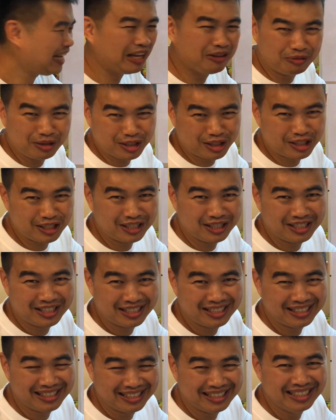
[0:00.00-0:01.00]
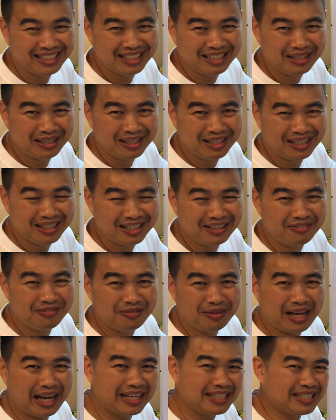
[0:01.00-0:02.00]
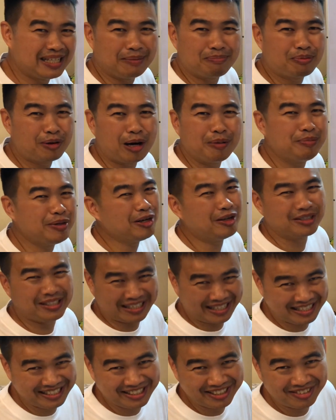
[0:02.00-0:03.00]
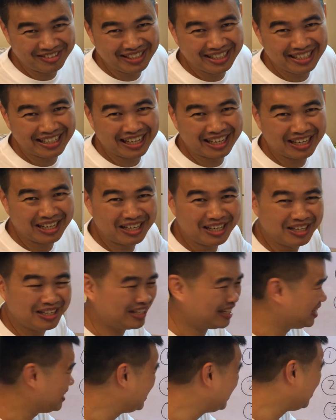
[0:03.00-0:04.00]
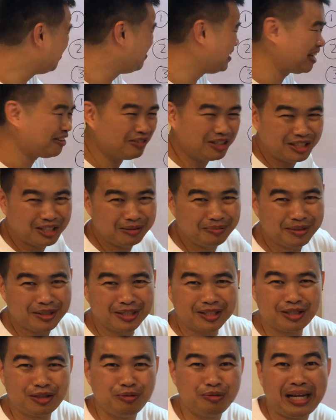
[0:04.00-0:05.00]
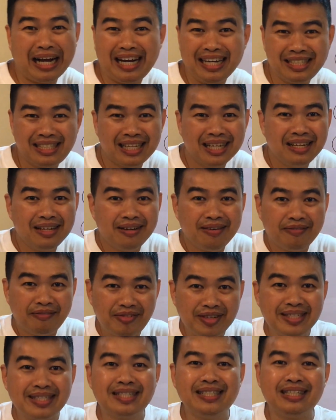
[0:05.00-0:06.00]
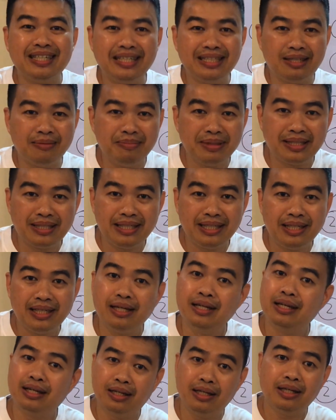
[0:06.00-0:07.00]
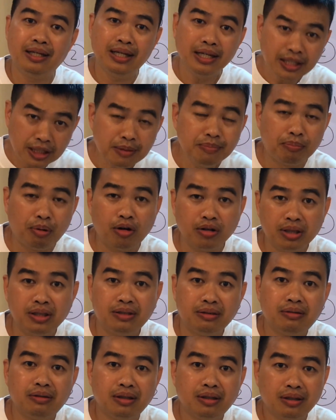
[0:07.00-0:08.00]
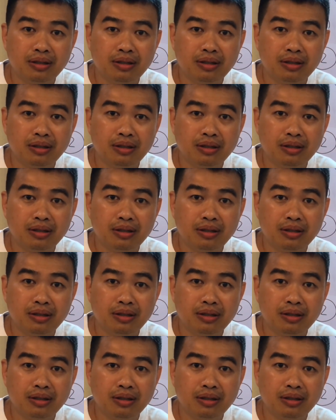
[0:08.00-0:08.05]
language as their primary or secondary love language, because to guys, physical intimacy is important.